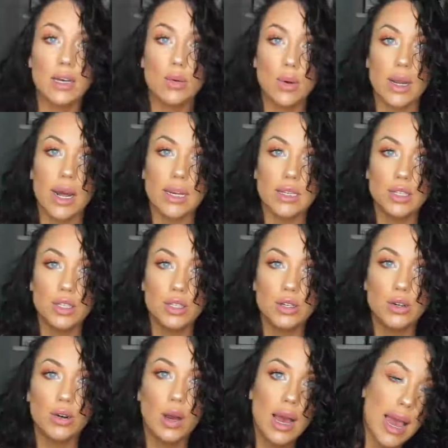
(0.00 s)
what I
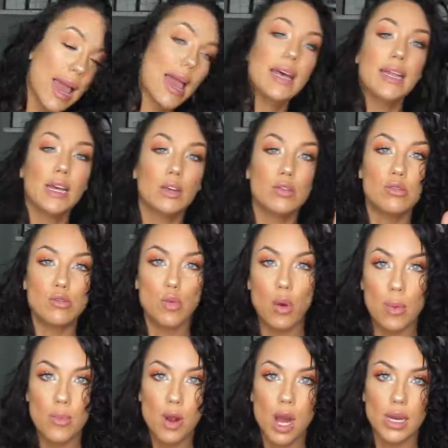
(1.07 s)
do, and I use
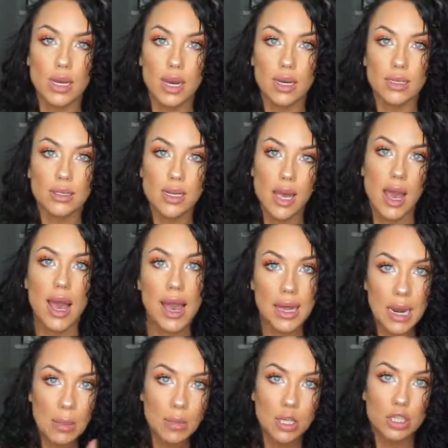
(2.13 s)
one product, and
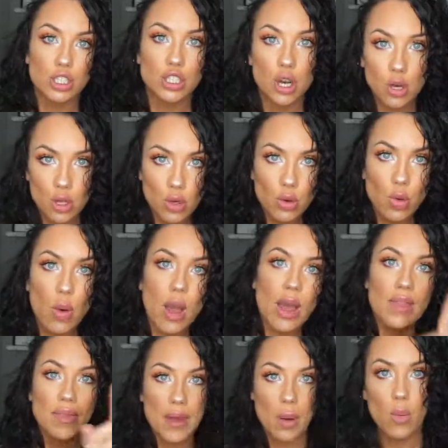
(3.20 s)
I'm going to show you
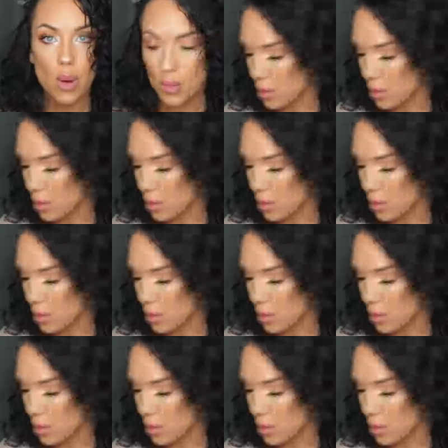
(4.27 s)
that one